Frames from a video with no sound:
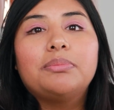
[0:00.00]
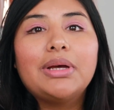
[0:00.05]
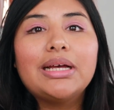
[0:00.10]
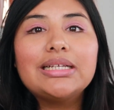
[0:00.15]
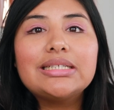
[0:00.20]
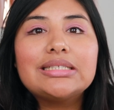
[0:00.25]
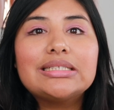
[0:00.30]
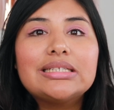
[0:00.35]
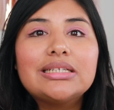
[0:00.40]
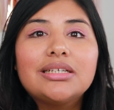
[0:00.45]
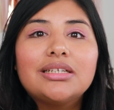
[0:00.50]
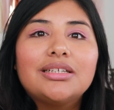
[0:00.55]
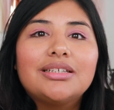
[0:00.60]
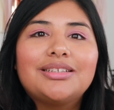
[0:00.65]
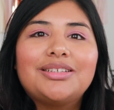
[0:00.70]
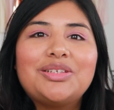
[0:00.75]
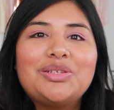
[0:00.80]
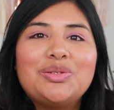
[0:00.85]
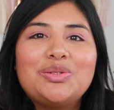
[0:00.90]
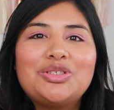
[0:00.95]
But
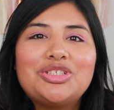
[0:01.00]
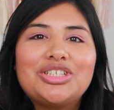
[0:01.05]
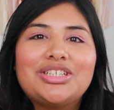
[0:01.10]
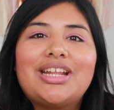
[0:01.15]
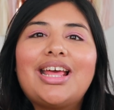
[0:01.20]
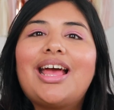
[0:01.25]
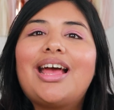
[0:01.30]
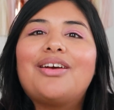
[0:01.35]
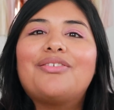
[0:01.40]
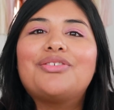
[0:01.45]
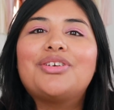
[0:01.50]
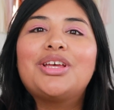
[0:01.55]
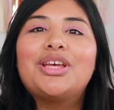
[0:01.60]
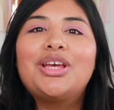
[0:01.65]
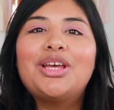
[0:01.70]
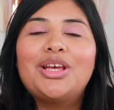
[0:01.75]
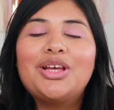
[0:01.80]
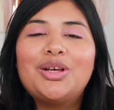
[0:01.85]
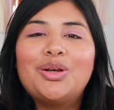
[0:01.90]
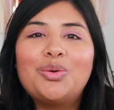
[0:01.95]
you should have
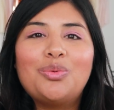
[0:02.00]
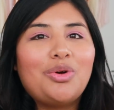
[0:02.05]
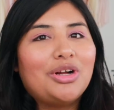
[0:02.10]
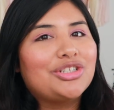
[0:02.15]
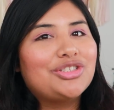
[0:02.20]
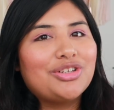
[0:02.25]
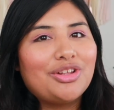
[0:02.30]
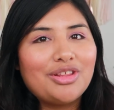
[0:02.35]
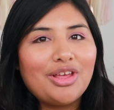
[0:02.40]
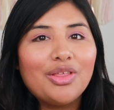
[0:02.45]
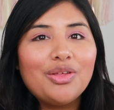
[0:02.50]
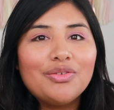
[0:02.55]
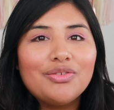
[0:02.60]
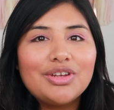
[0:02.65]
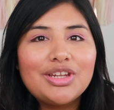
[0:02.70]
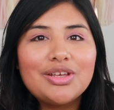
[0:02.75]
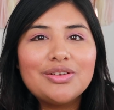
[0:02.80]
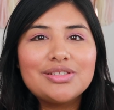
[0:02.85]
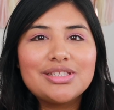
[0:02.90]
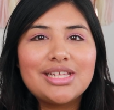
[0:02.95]
watched all the other
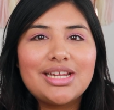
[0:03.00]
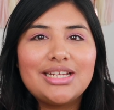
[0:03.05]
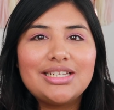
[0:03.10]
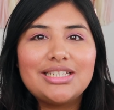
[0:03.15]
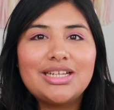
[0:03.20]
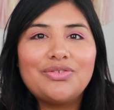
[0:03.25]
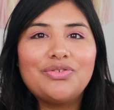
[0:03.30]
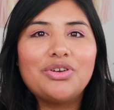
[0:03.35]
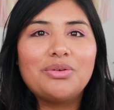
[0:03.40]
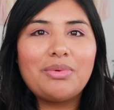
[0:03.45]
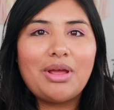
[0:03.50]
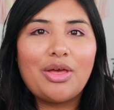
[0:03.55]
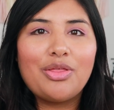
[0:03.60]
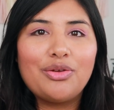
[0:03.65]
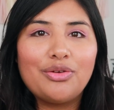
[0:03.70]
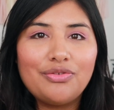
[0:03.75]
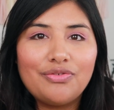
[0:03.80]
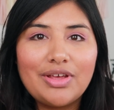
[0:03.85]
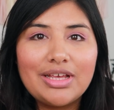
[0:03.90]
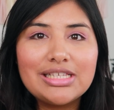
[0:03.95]
videos that I did for my
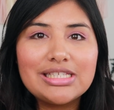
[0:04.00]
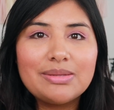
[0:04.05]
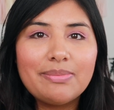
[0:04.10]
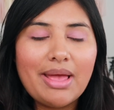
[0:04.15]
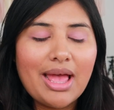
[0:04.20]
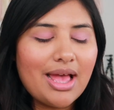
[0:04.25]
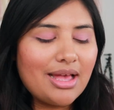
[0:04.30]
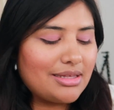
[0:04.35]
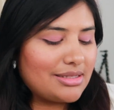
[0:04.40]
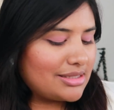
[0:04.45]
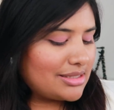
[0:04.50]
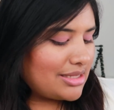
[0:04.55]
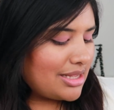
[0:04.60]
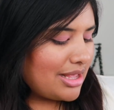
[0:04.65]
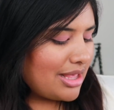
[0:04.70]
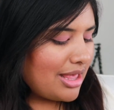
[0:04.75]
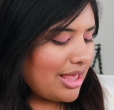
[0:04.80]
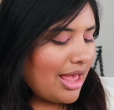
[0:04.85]
other face masks.